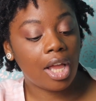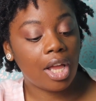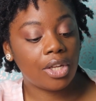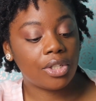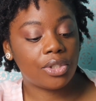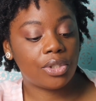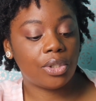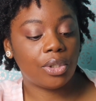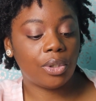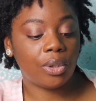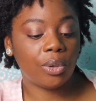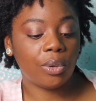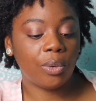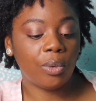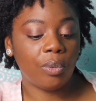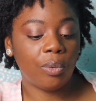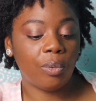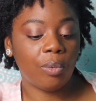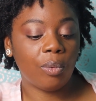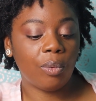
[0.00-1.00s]

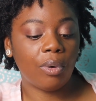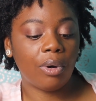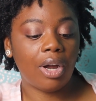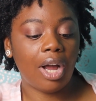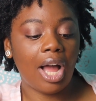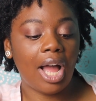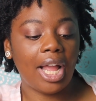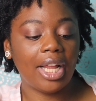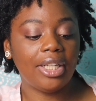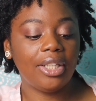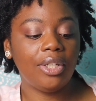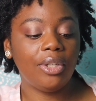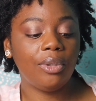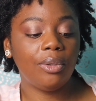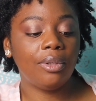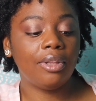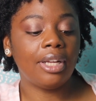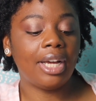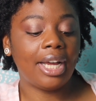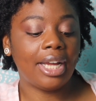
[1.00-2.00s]
So I
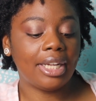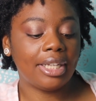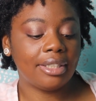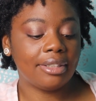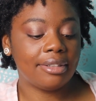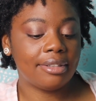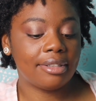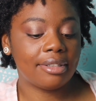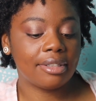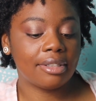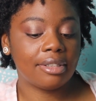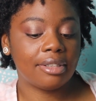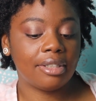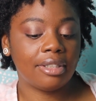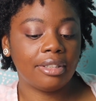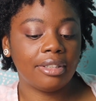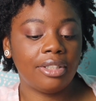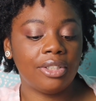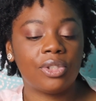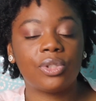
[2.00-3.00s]
knew that
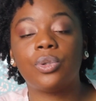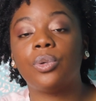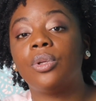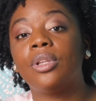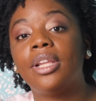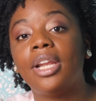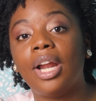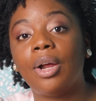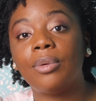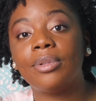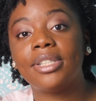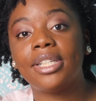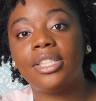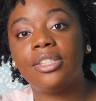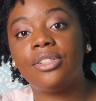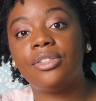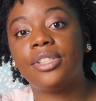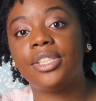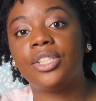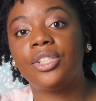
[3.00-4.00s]
the school that I was
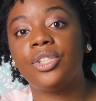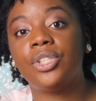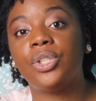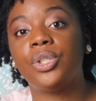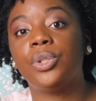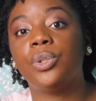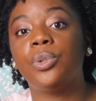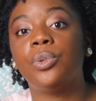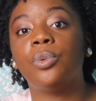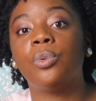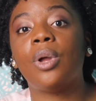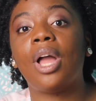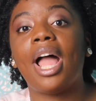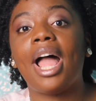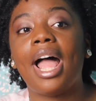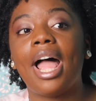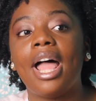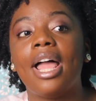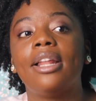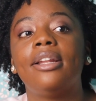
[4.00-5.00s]
entering to
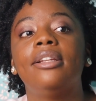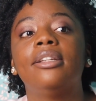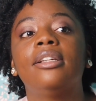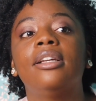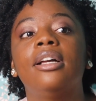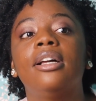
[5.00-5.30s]
had